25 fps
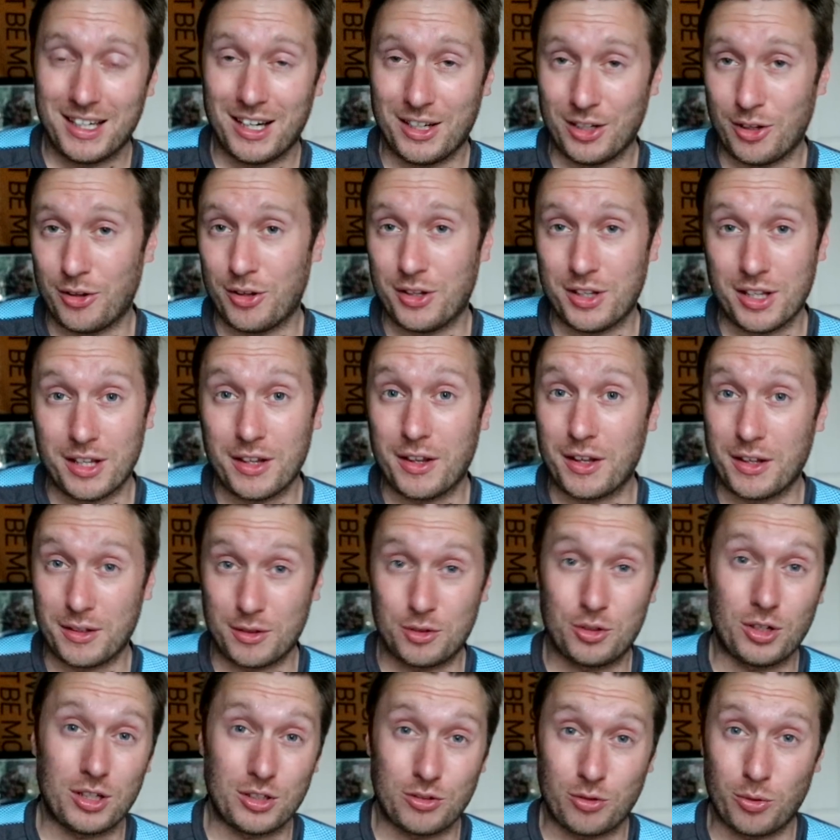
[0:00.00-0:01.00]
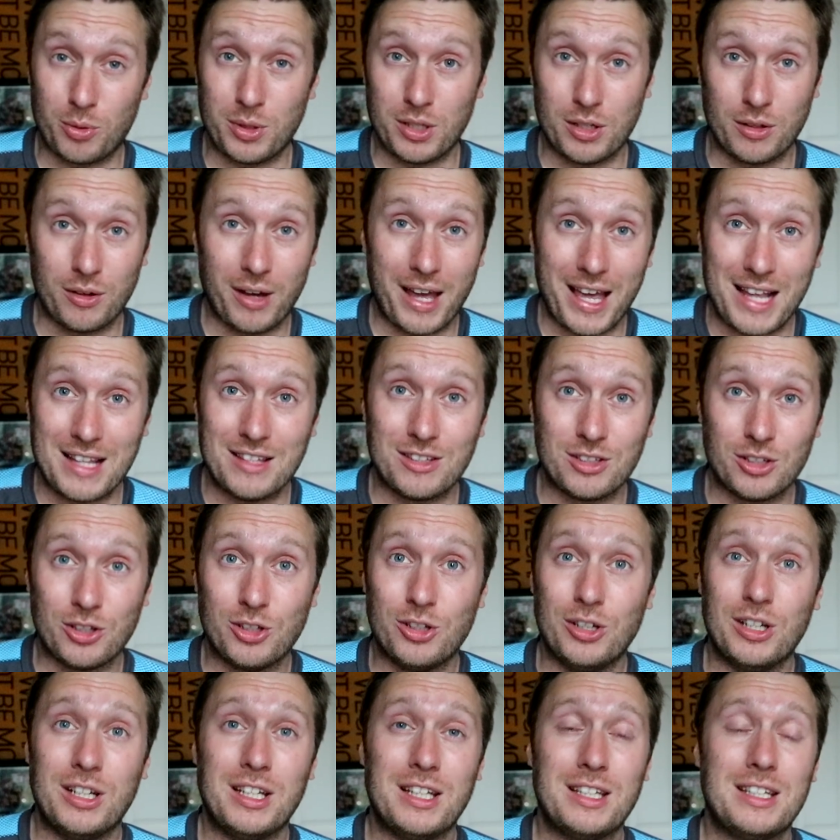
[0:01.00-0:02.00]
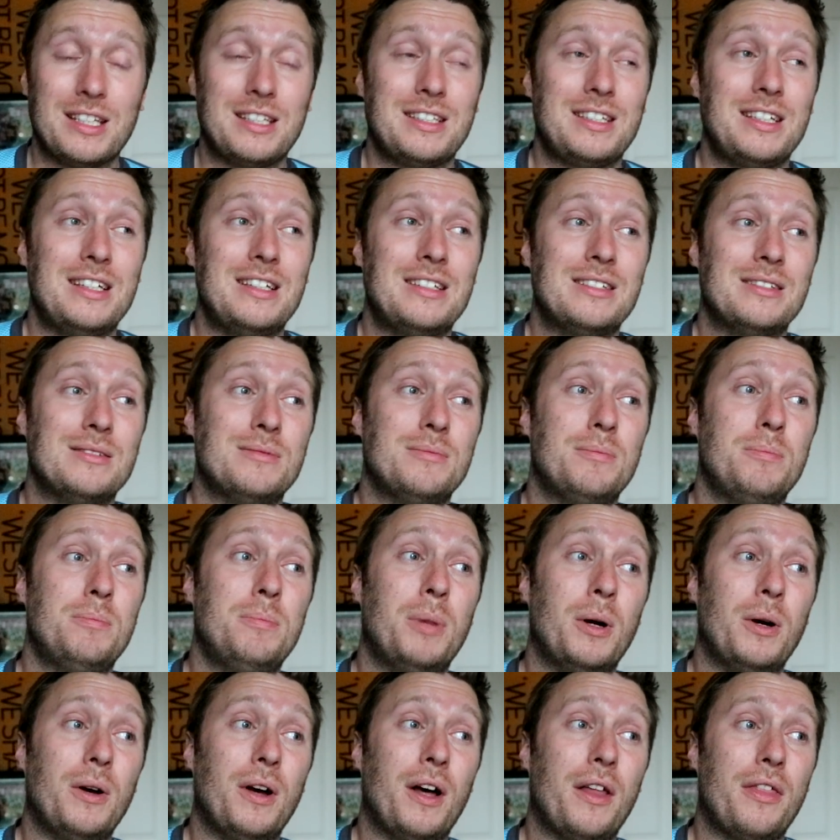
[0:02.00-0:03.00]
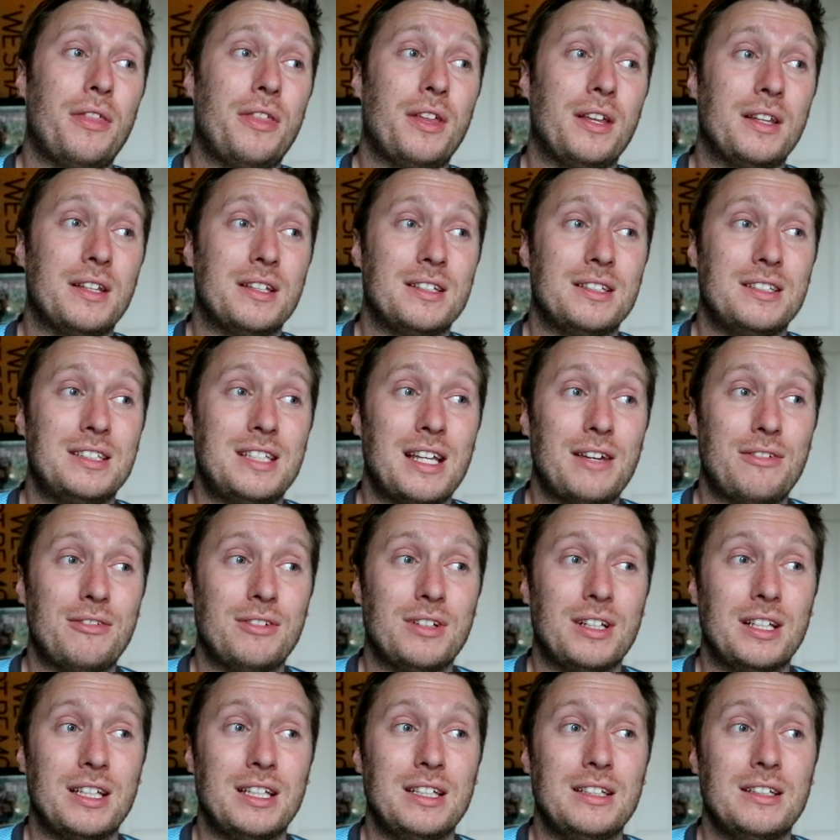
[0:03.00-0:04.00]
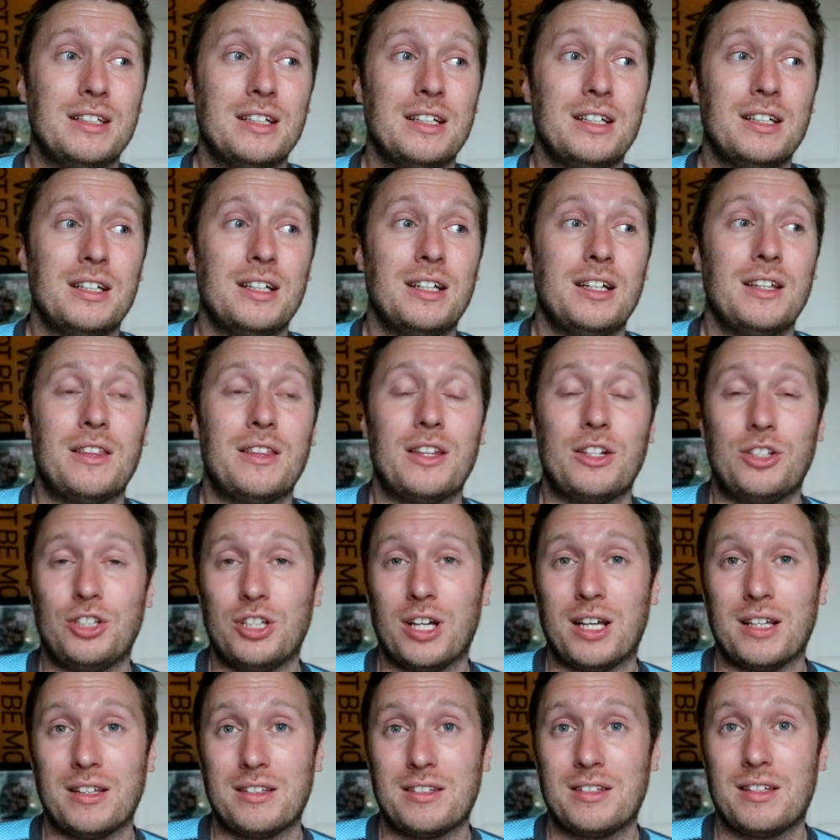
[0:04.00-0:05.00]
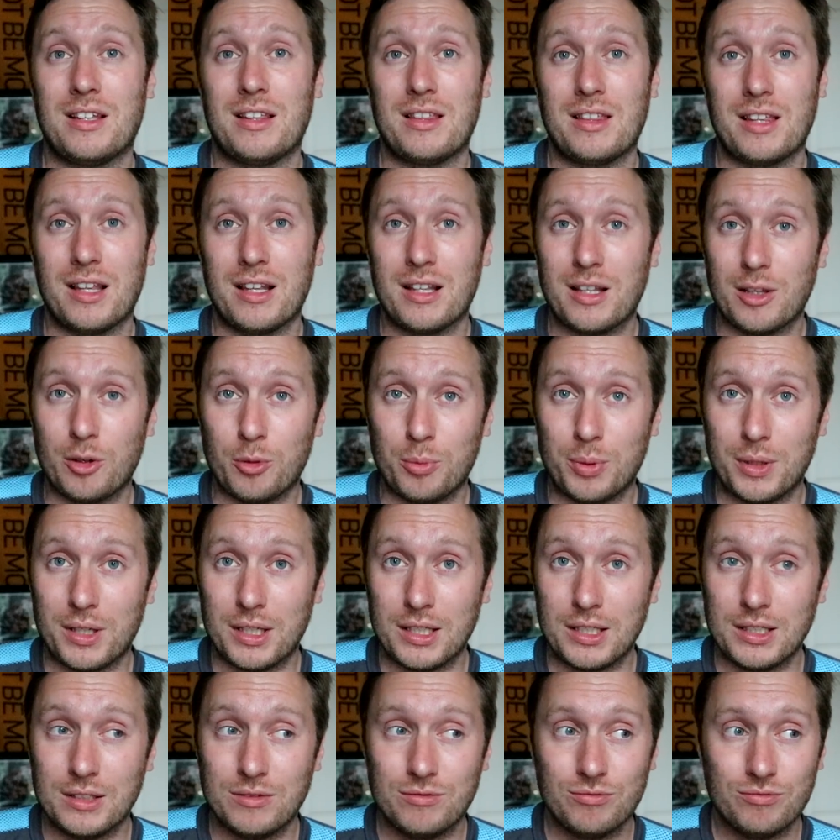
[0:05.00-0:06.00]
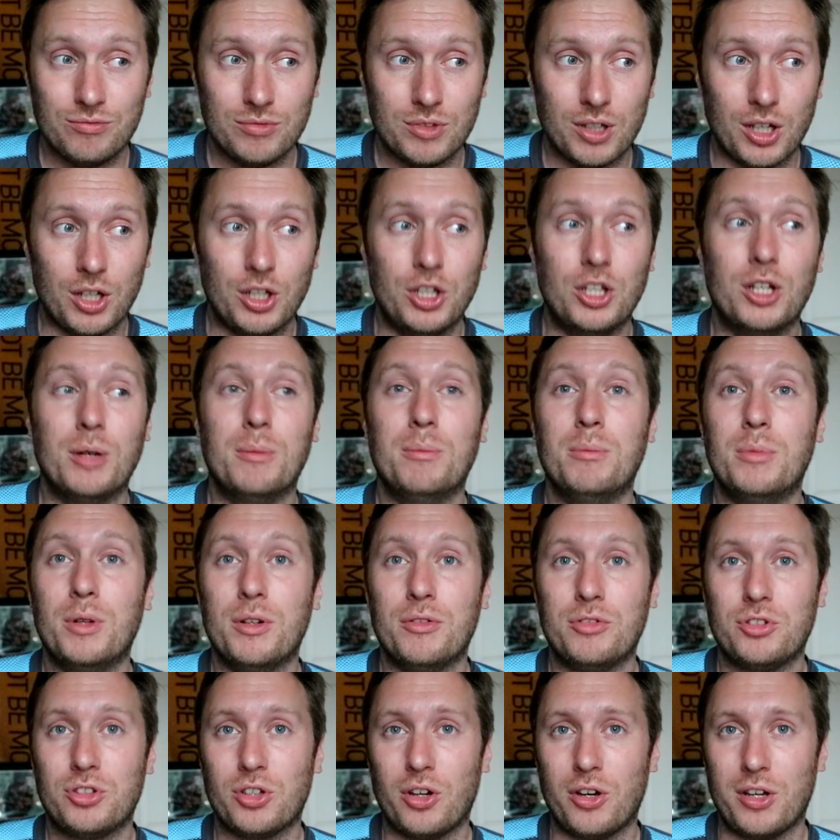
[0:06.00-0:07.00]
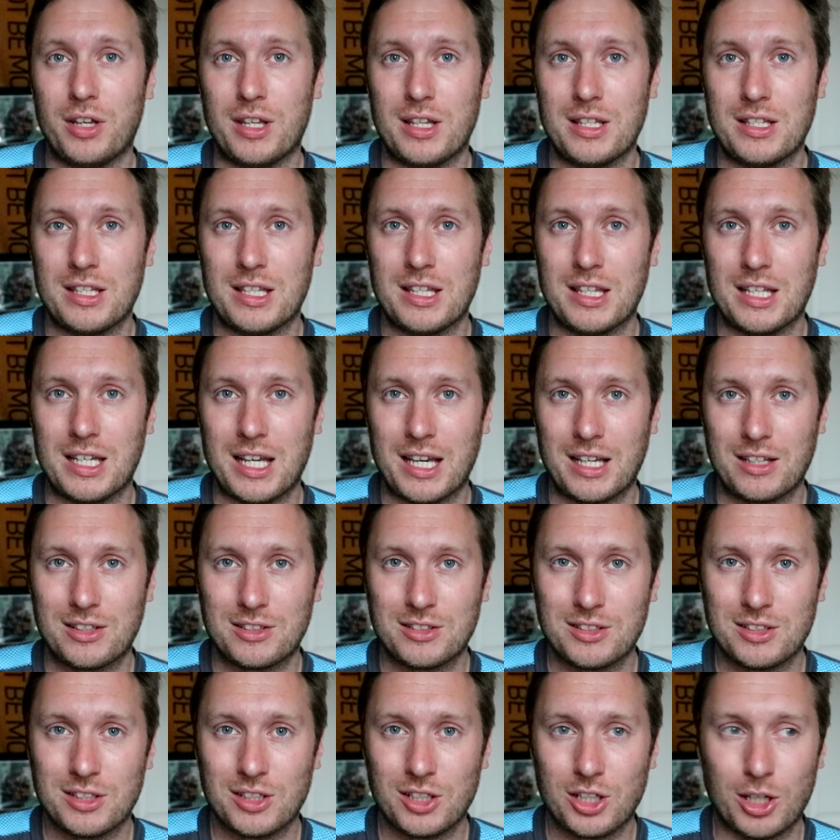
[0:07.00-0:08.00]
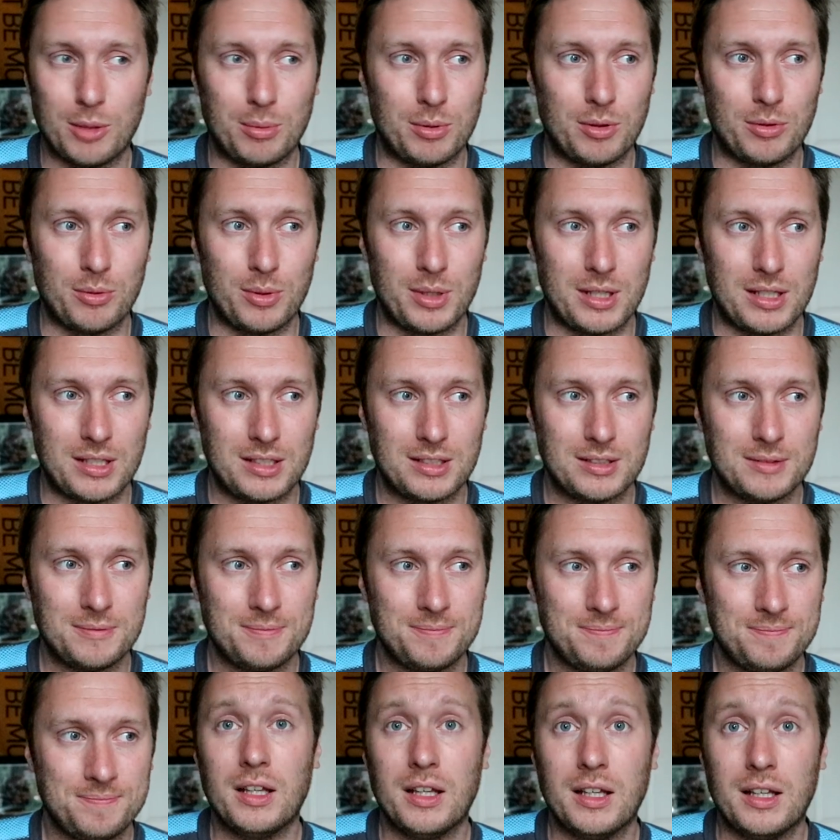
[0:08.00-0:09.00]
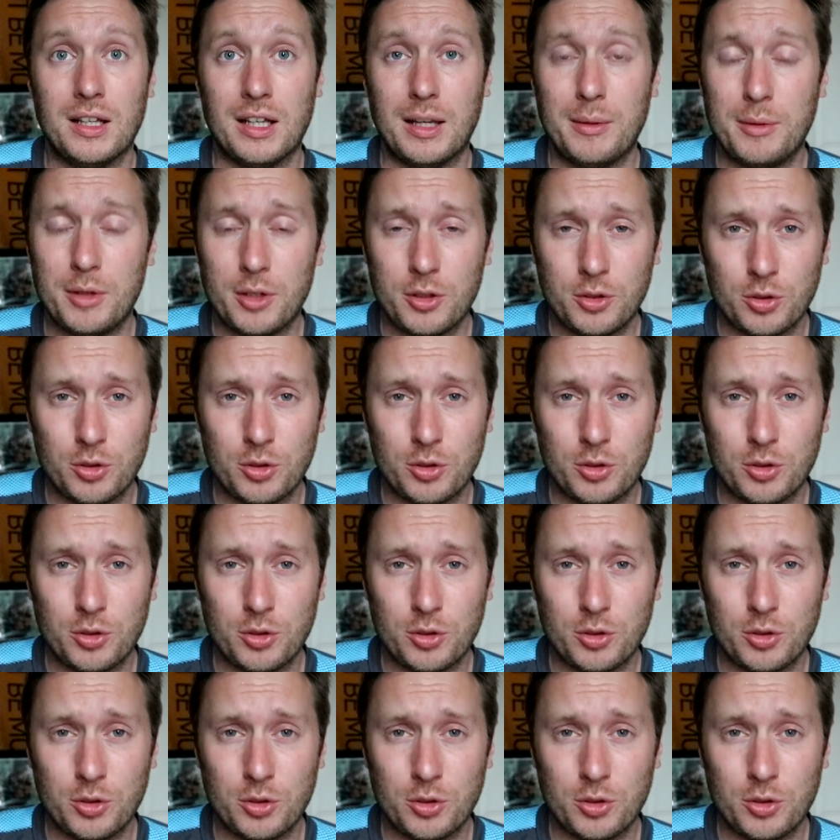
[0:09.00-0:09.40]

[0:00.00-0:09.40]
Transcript: I know that the transfer window ends earlier this season, but I think there's definitely the chance that there'll be a number of signings in the next couple of weeks. Let